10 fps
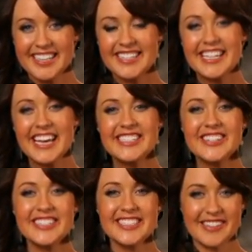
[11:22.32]
Stay
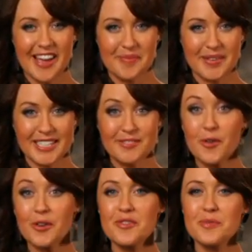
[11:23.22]
tuned to Star Picks
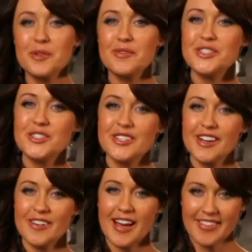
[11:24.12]
for all of the movies you
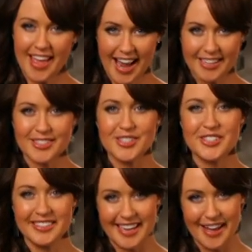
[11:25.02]
know and the
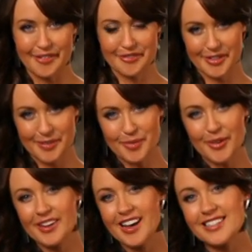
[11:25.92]
actors you love.
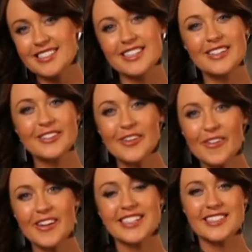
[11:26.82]
Broadcast in
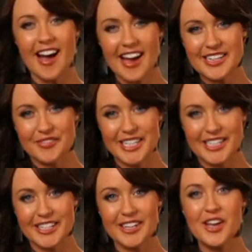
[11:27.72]
glorious high
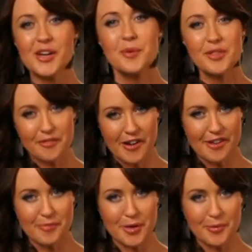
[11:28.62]
definition with
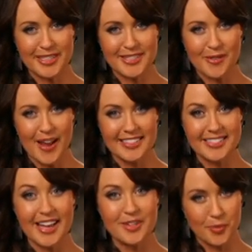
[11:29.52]
five point one surround
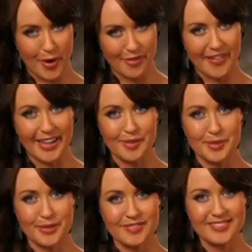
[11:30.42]
sound where available.